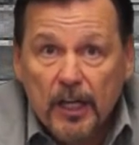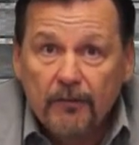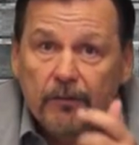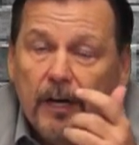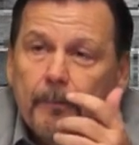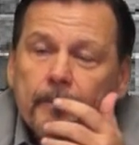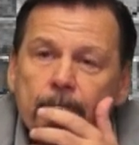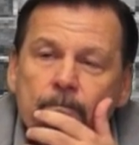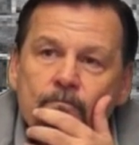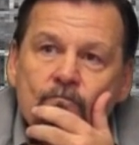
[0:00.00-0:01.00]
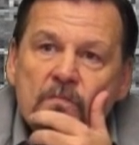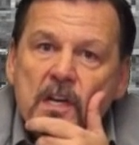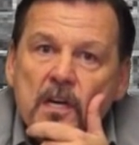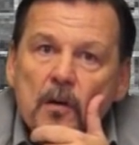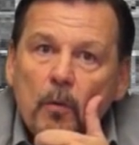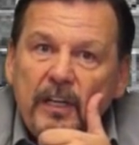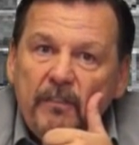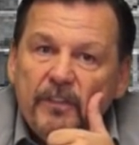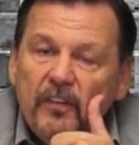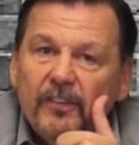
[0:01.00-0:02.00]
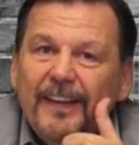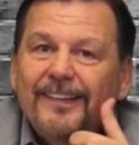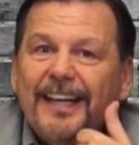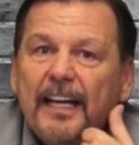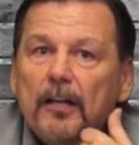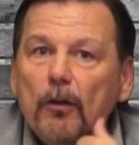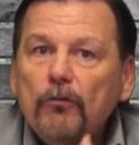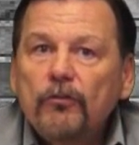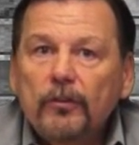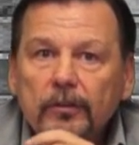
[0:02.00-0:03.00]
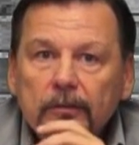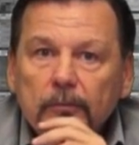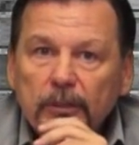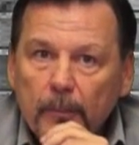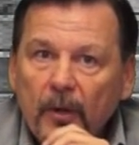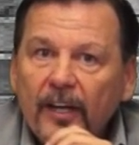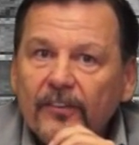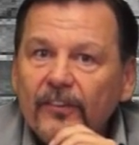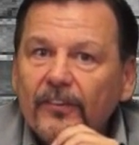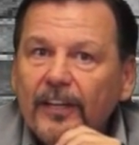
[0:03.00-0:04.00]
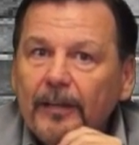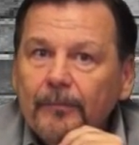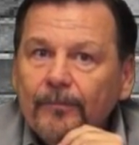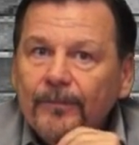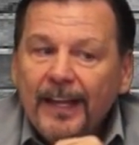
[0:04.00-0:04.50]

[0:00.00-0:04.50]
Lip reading: cover-up. What if this thing's getting closer with the Ponzi scheme